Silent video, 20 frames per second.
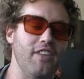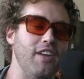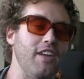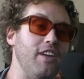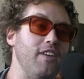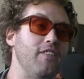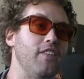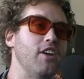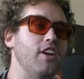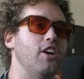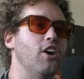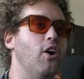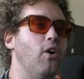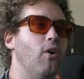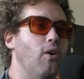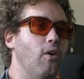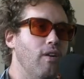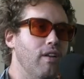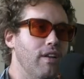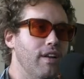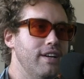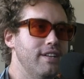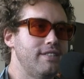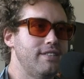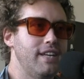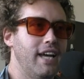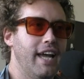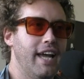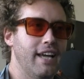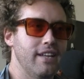the goal is
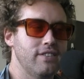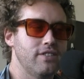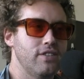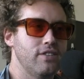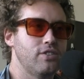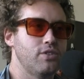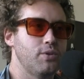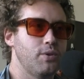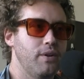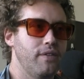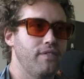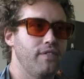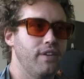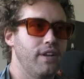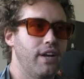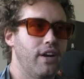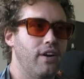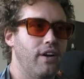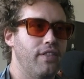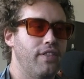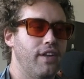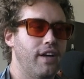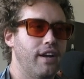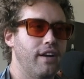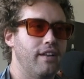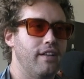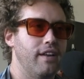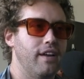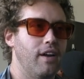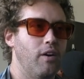to answer truthfully and
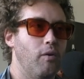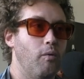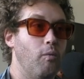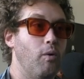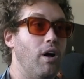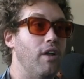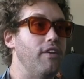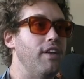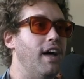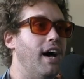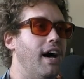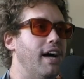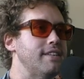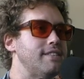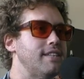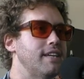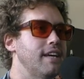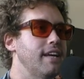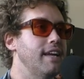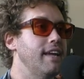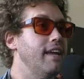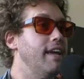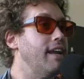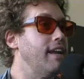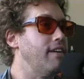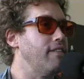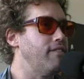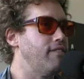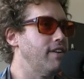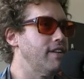authentically while not
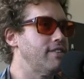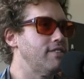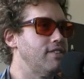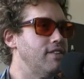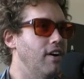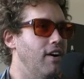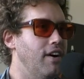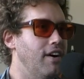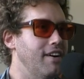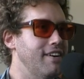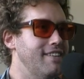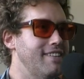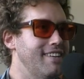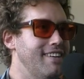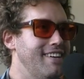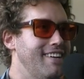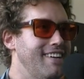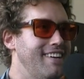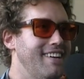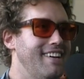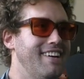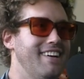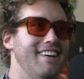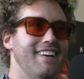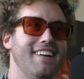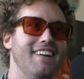getting Fitzdog.